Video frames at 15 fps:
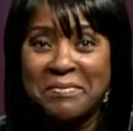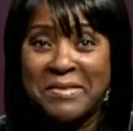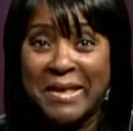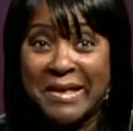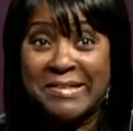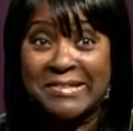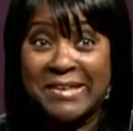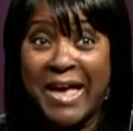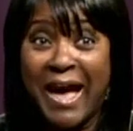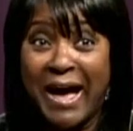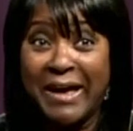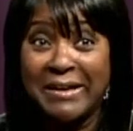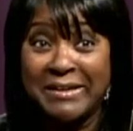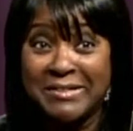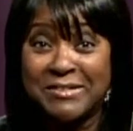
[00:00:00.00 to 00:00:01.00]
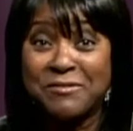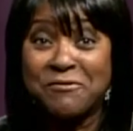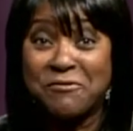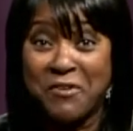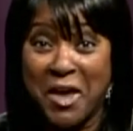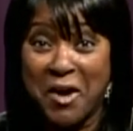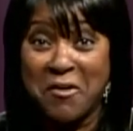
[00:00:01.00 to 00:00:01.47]
this guy is
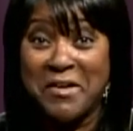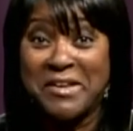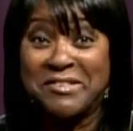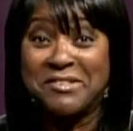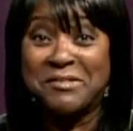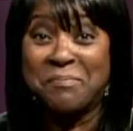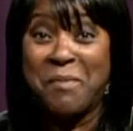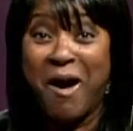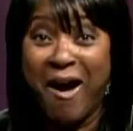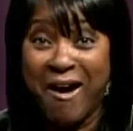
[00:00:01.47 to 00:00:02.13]
very smart.